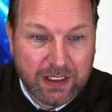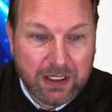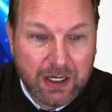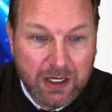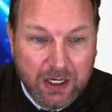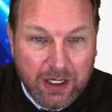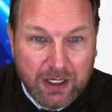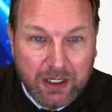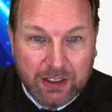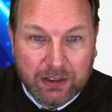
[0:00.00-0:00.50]

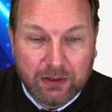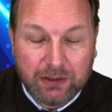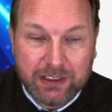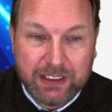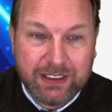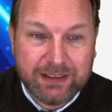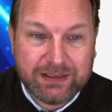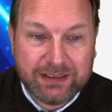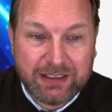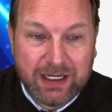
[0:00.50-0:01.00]
I'm going to
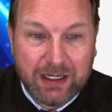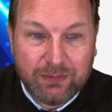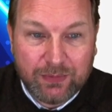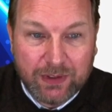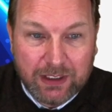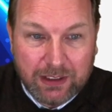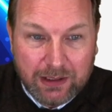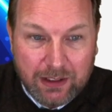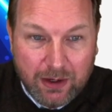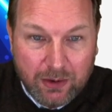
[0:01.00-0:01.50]
hit save
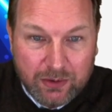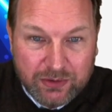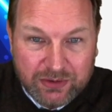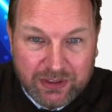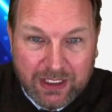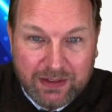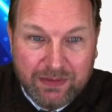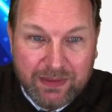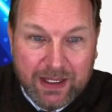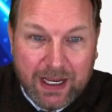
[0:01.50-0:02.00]
and close.
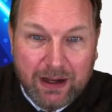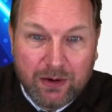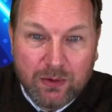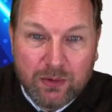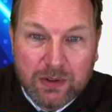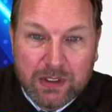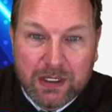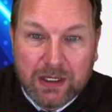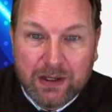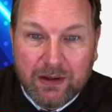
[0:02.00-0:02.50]
And
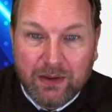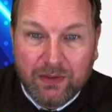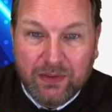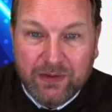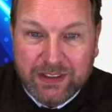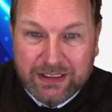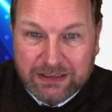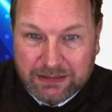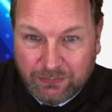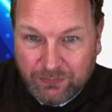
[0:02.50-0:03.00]
now
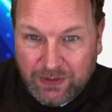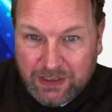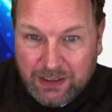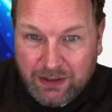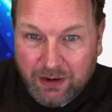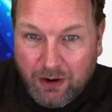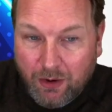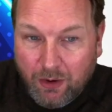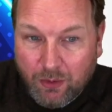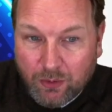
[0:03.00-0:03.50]
this
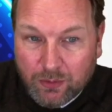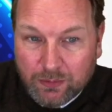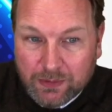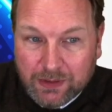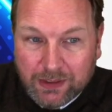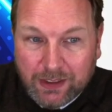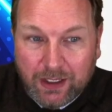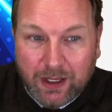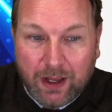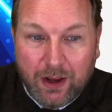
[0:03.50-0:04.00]
video
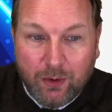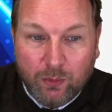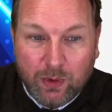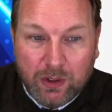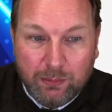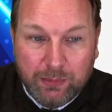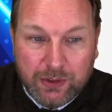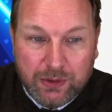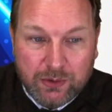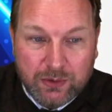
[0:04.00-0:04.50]

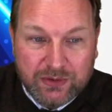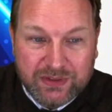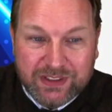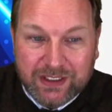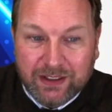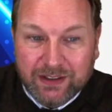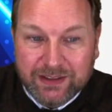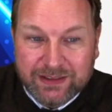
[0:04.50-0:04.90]
will be used here.